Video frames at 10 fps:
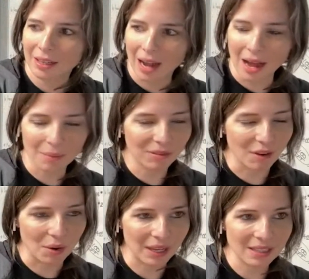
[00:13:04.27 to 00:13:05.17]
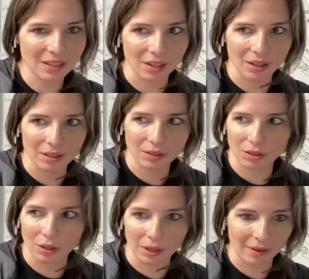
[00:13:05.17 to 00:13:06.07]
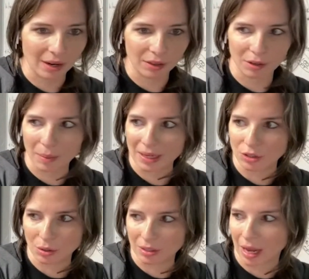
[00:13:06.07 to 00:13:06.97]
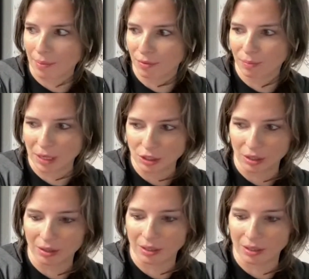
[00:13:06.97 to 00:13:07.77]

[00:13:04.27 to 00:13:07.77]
calm focus, they're looking around third base, shortstop, pitcher.